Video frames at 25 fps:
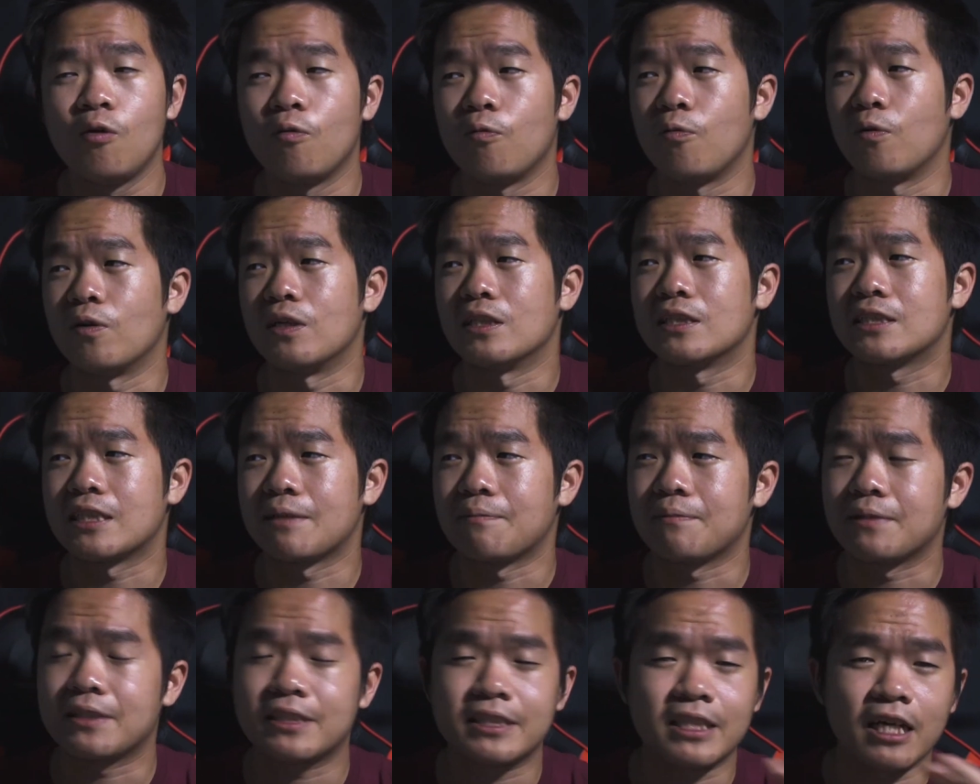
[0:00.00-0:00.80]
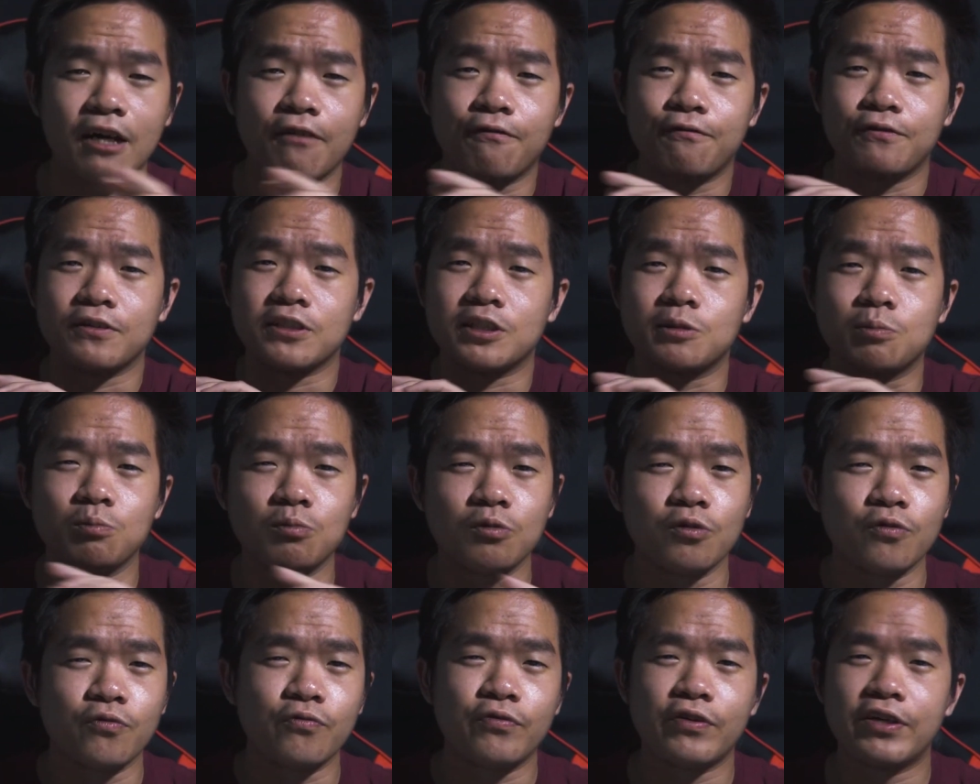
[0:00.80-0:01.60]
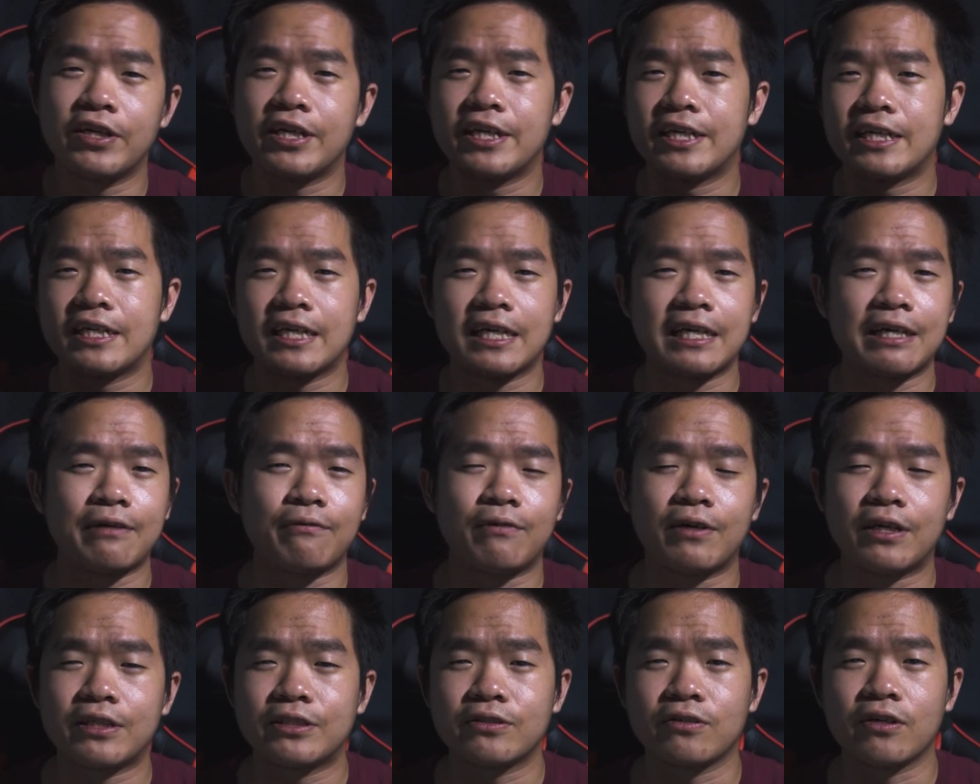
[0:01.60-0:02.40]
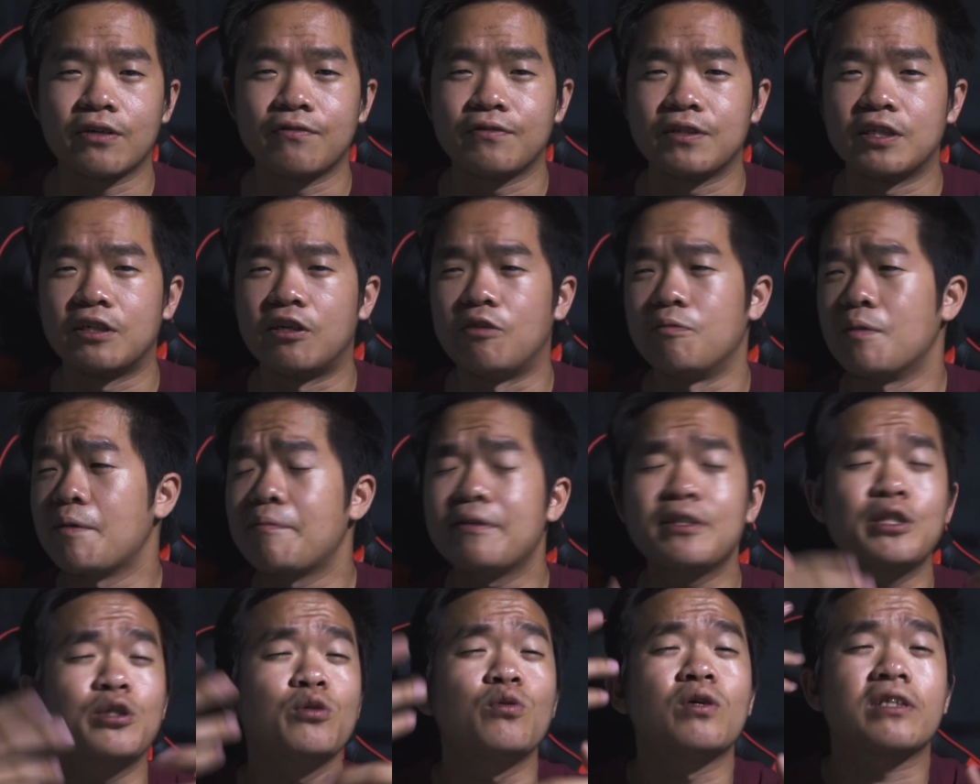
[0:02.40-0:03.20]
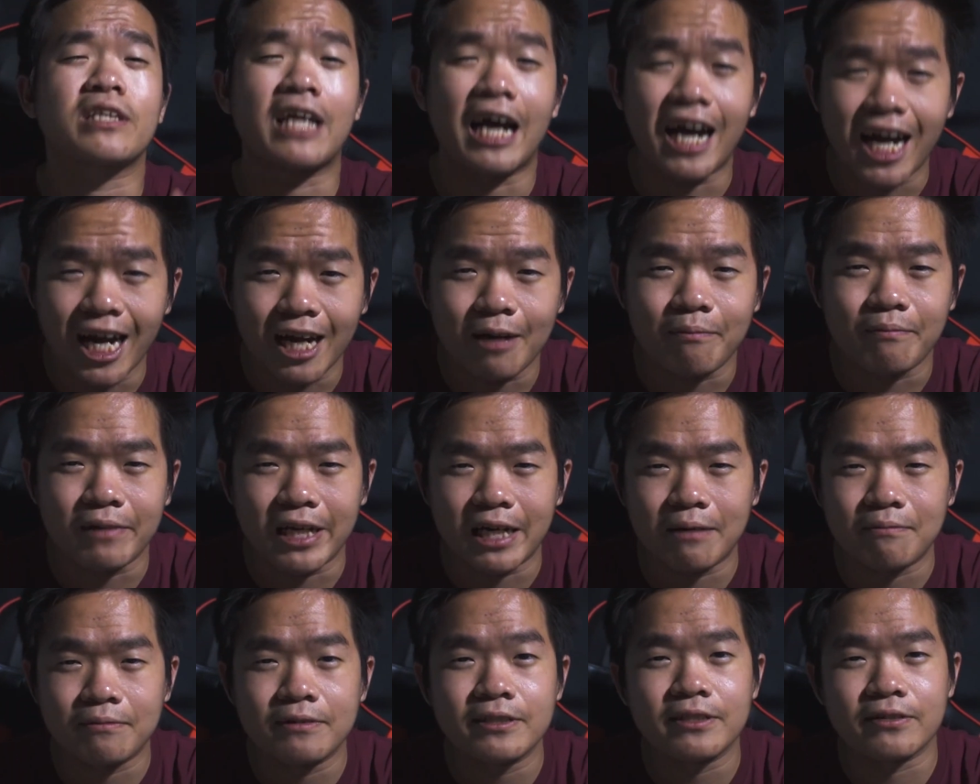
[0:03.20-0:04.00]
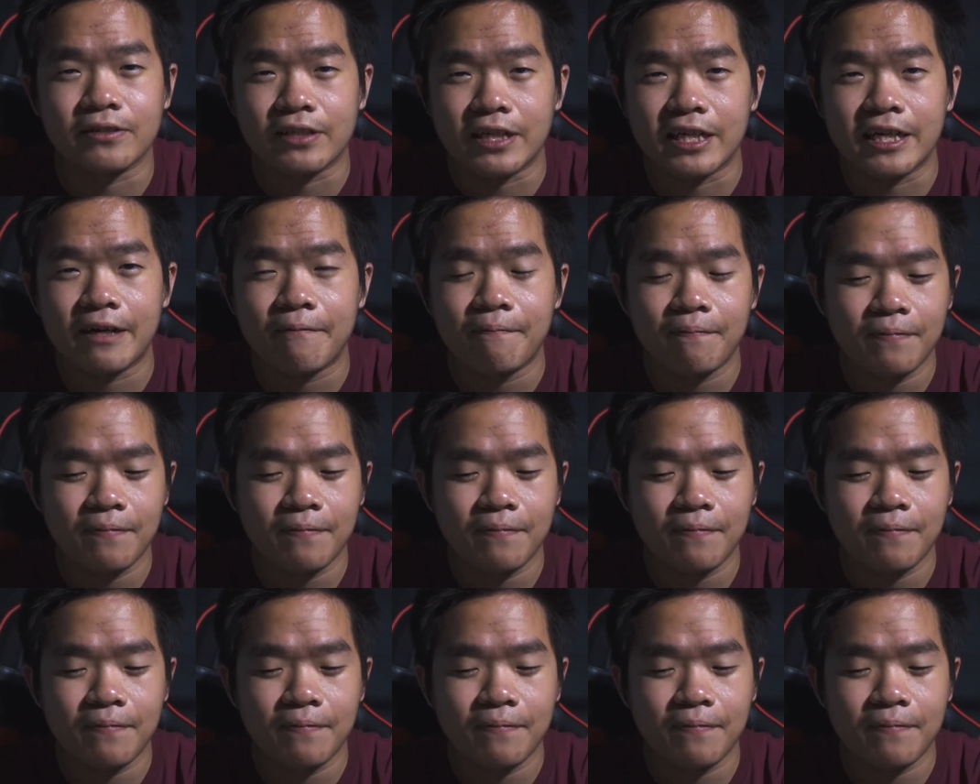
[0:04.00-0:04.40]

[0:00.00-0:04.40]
where some stuff is moving and whatsoever, or maybe do a time lapse. Okay,